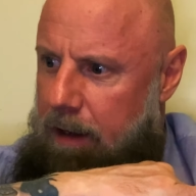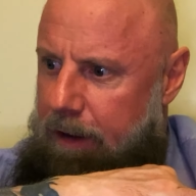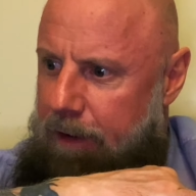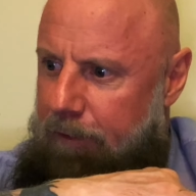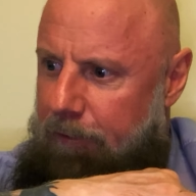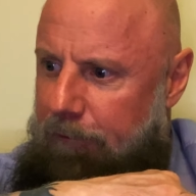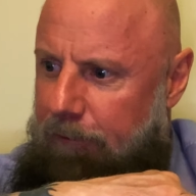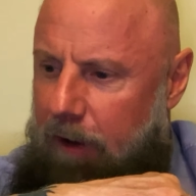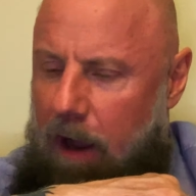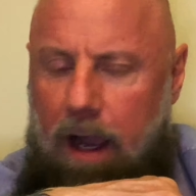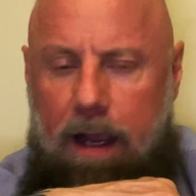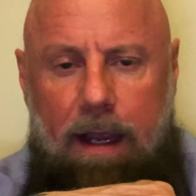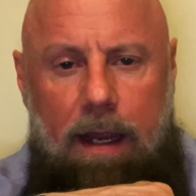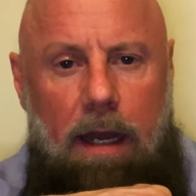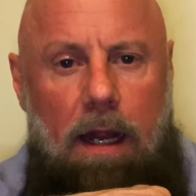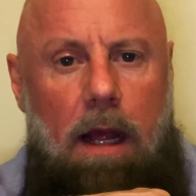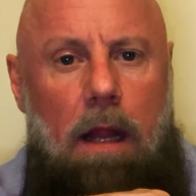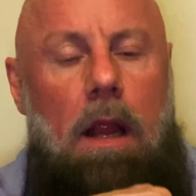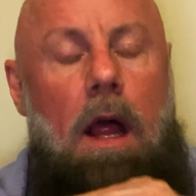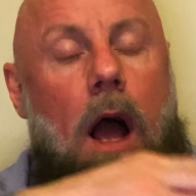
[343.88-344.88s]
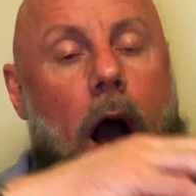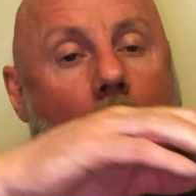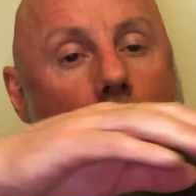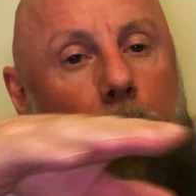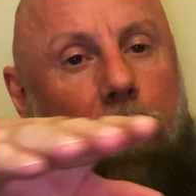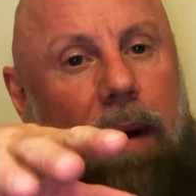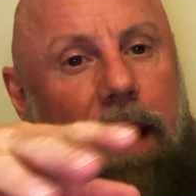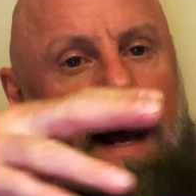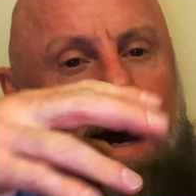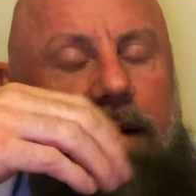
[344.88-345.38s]
Fucking hell. I'm
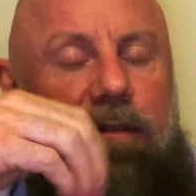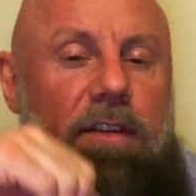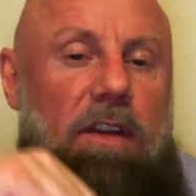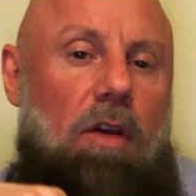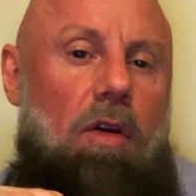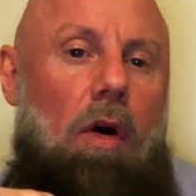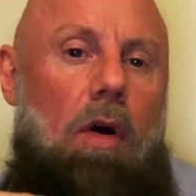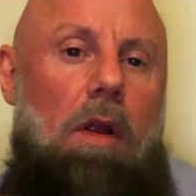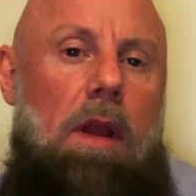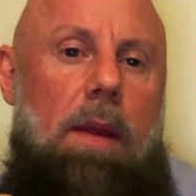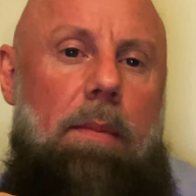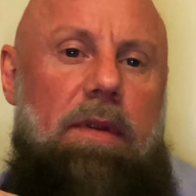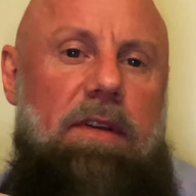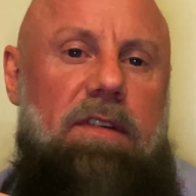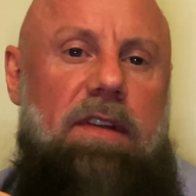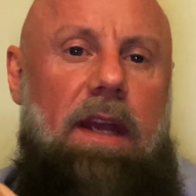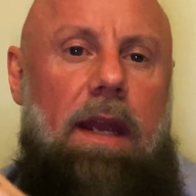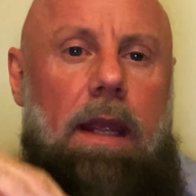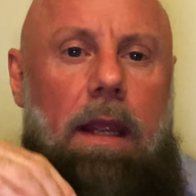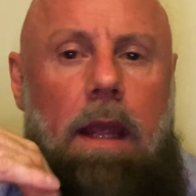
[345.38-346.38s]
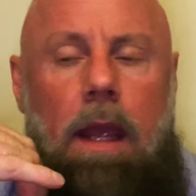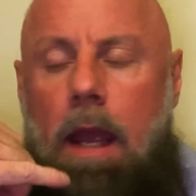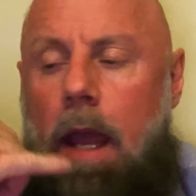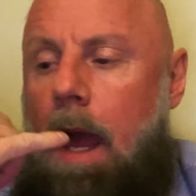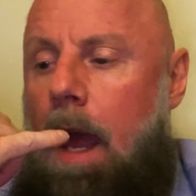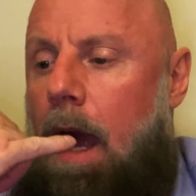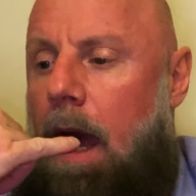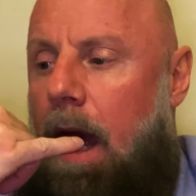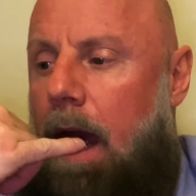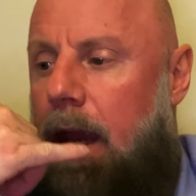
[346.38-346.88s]
going to have to call him and say,
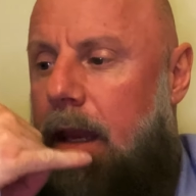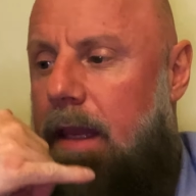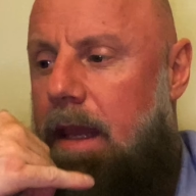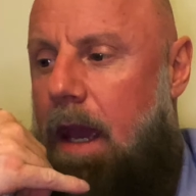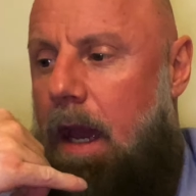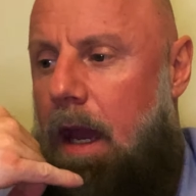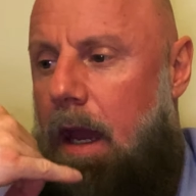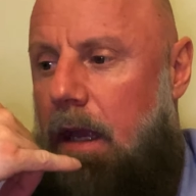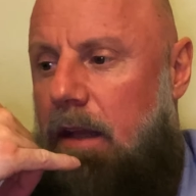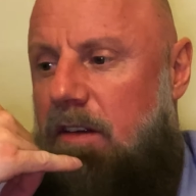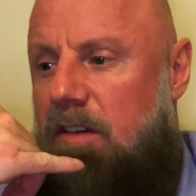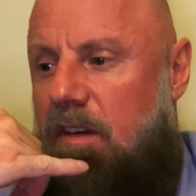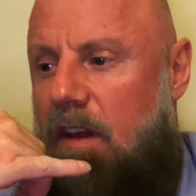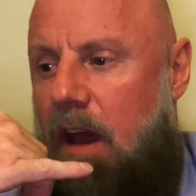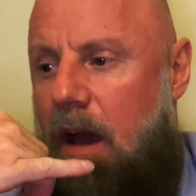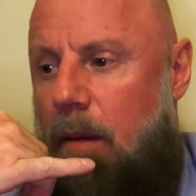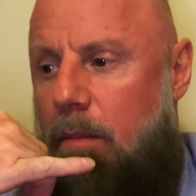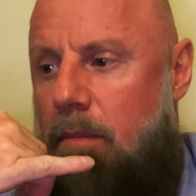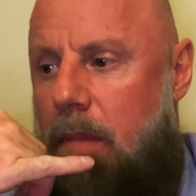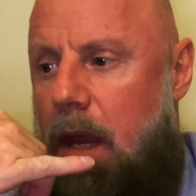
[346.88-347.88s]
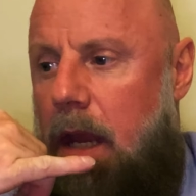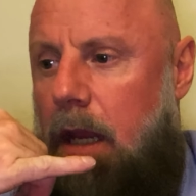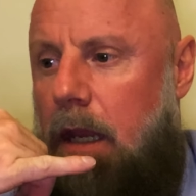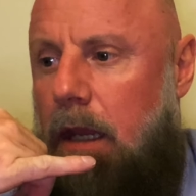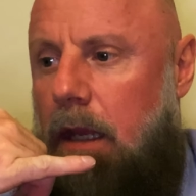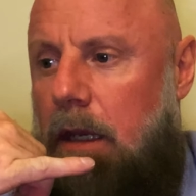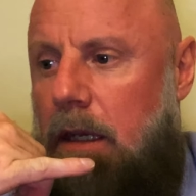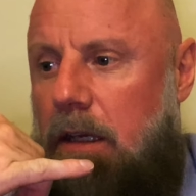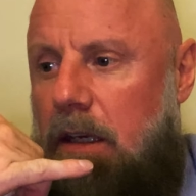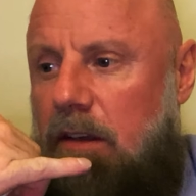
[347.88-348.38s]
hey, yeah, it's Mick,
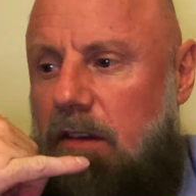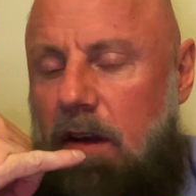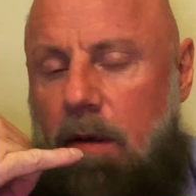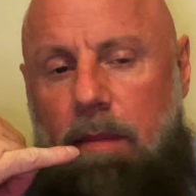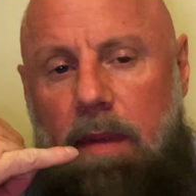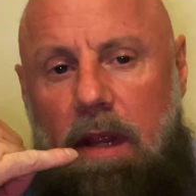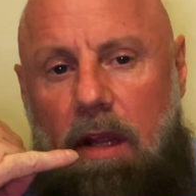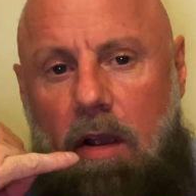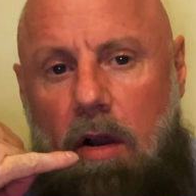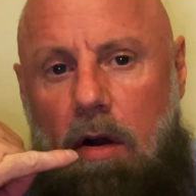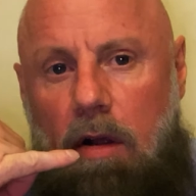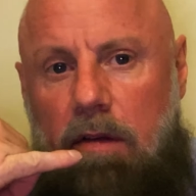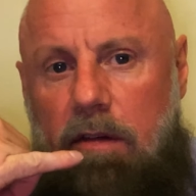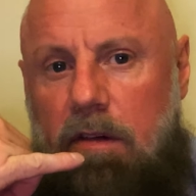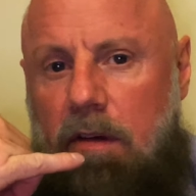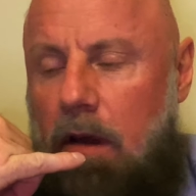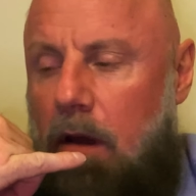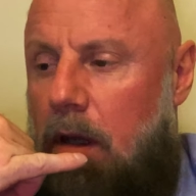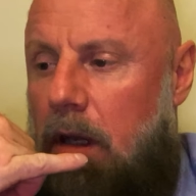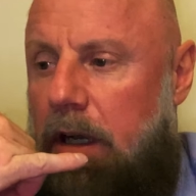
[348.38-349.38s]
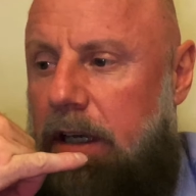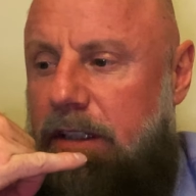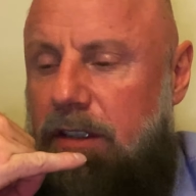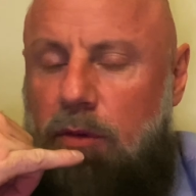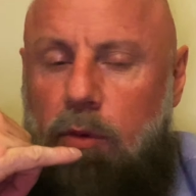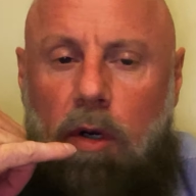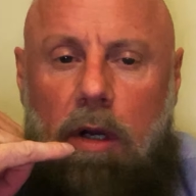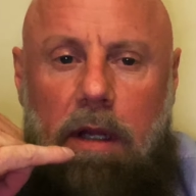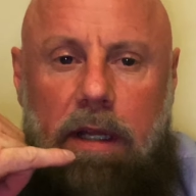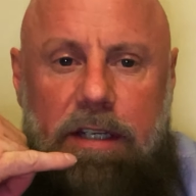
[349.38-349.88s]
and you sent me the console, and I just
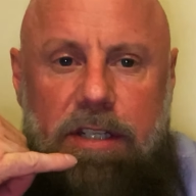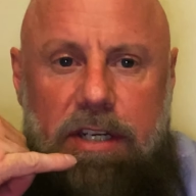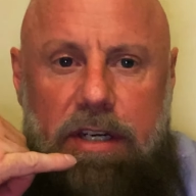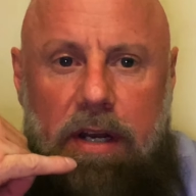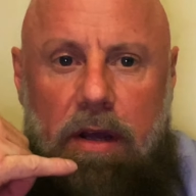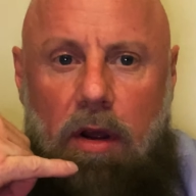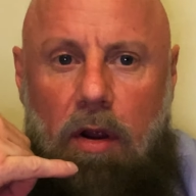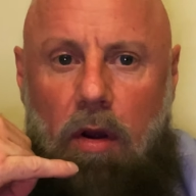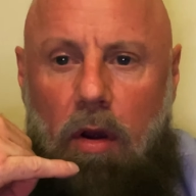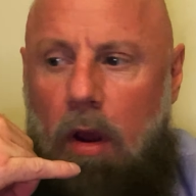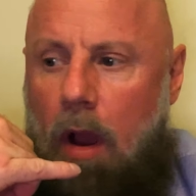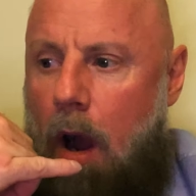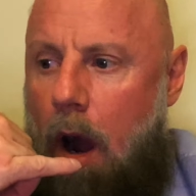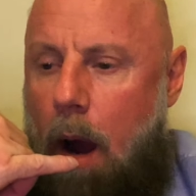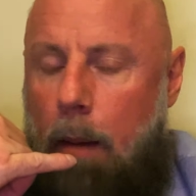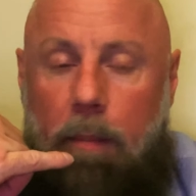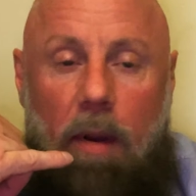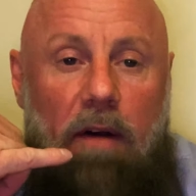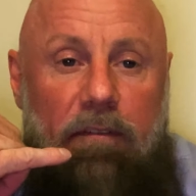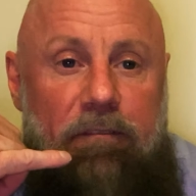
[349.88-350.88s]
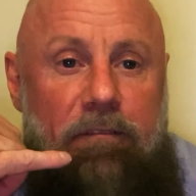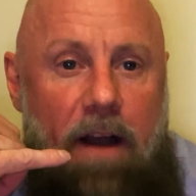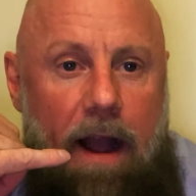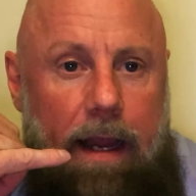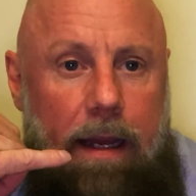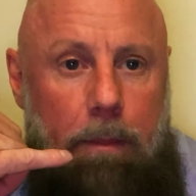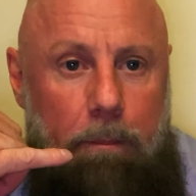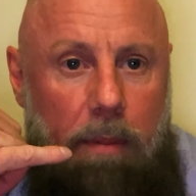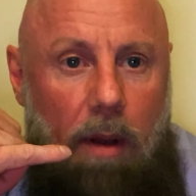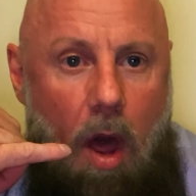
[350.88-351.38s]
want to let you know, I'm not
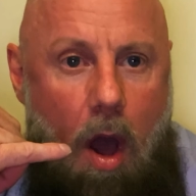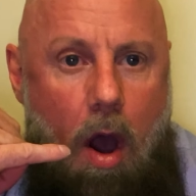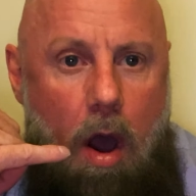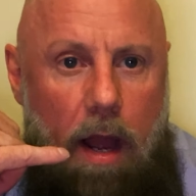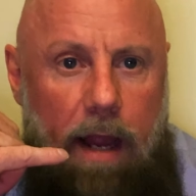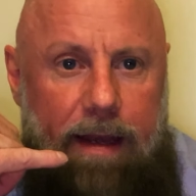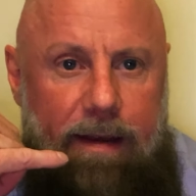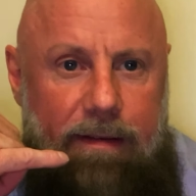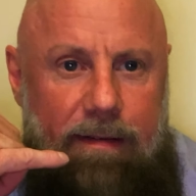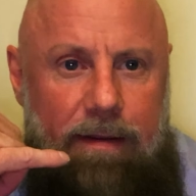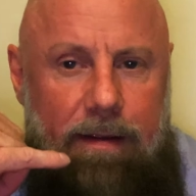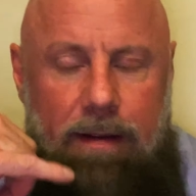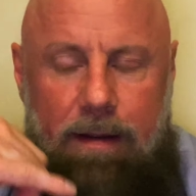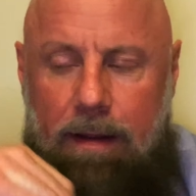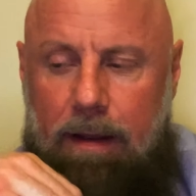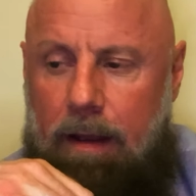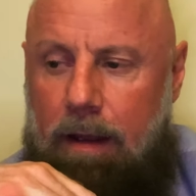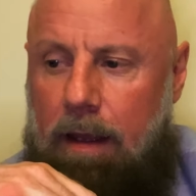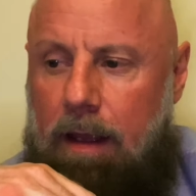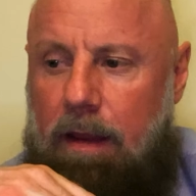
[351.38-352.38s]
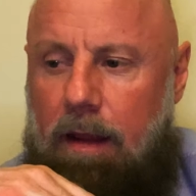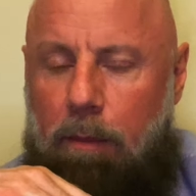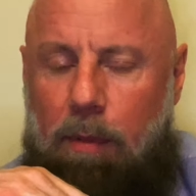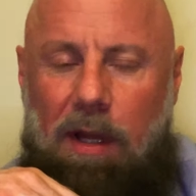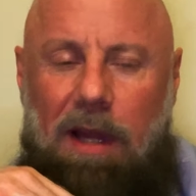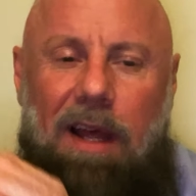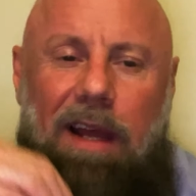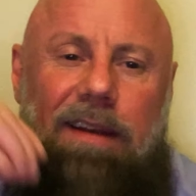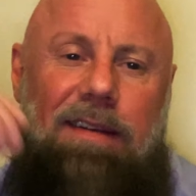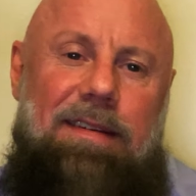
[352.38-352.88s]
fucking blind. And I'll be
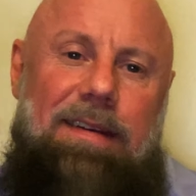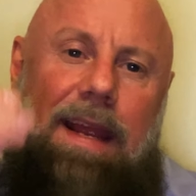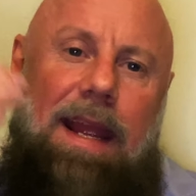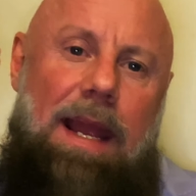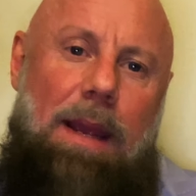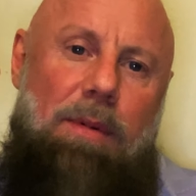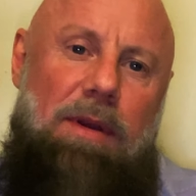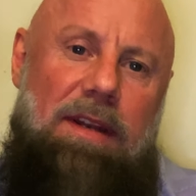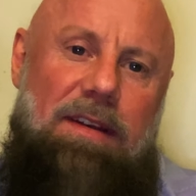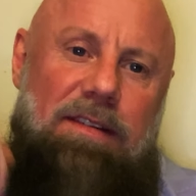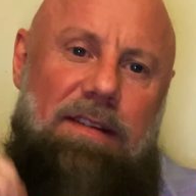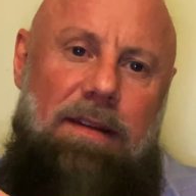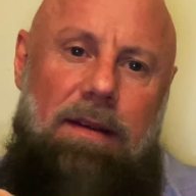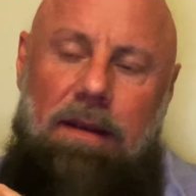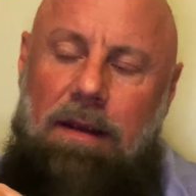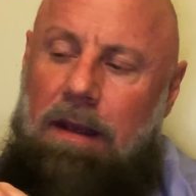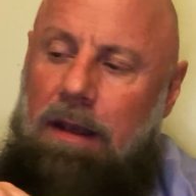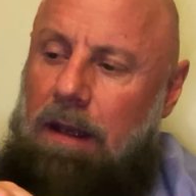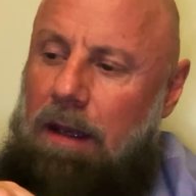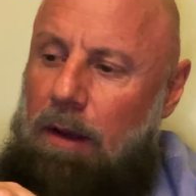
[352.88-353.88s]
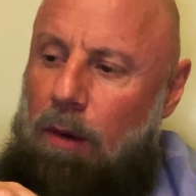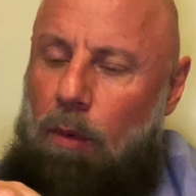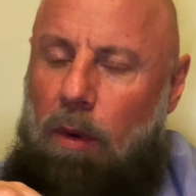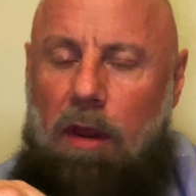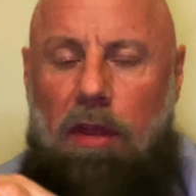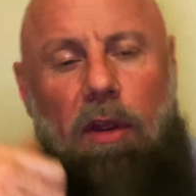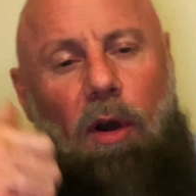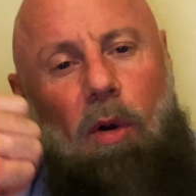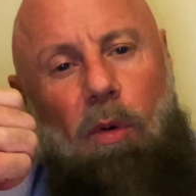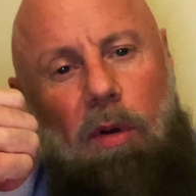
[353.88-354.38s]
like, damn it. We
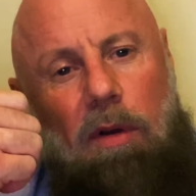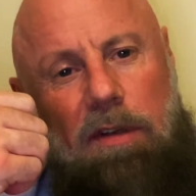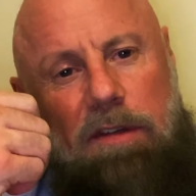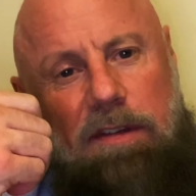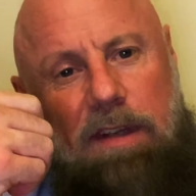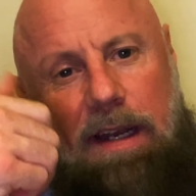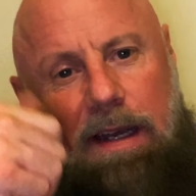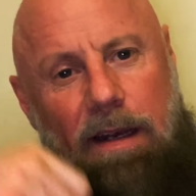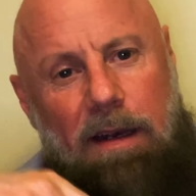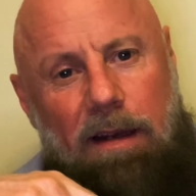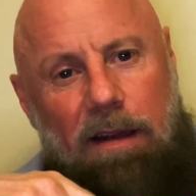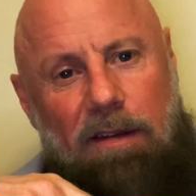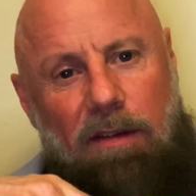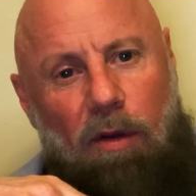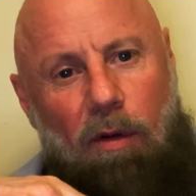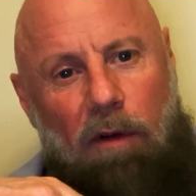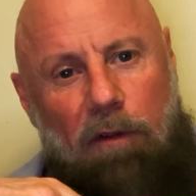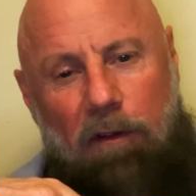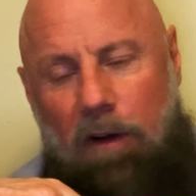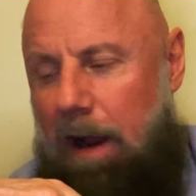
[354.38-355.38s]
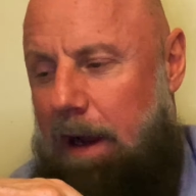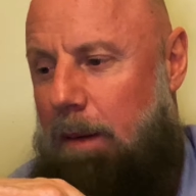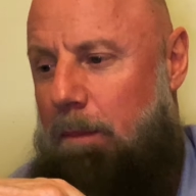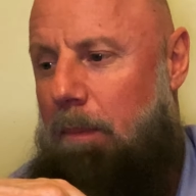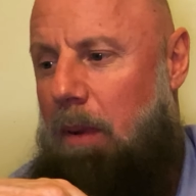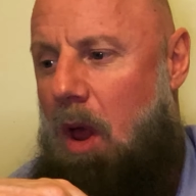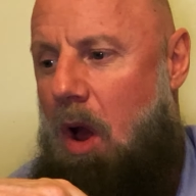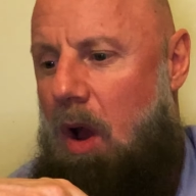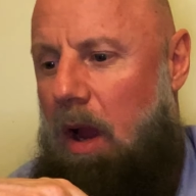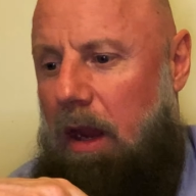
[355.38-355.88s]
thought we were sending it to a fucking
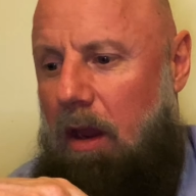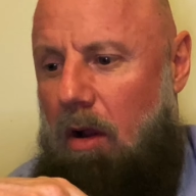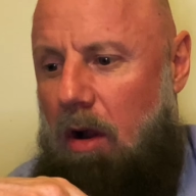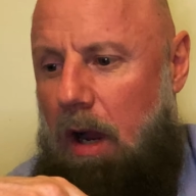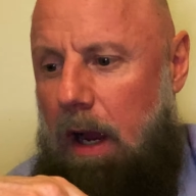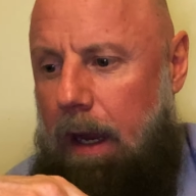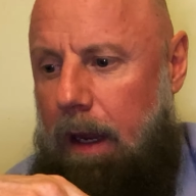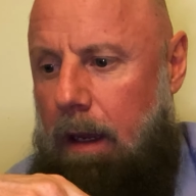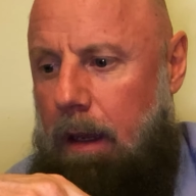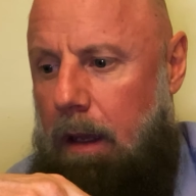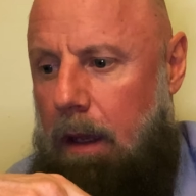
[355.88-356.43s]
blind guy.